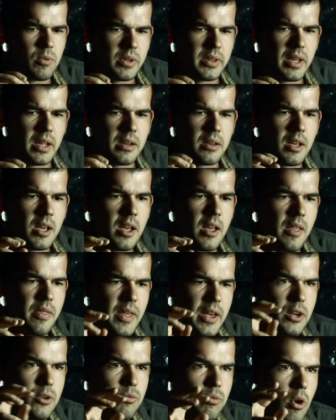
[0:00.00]
well then
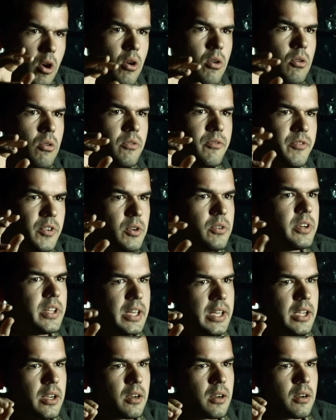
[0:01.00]
they grow food
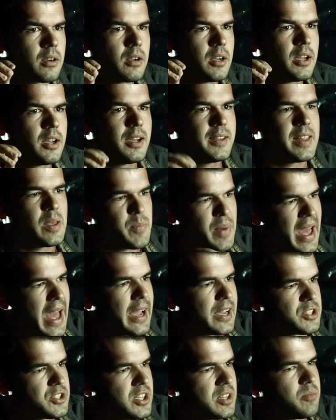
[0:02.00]
here and they
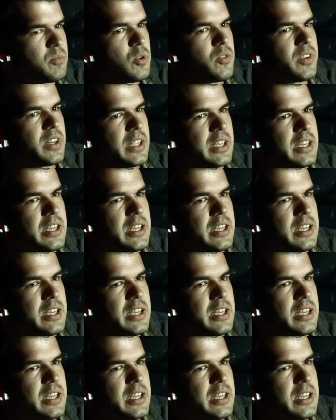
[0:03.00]
package it and move it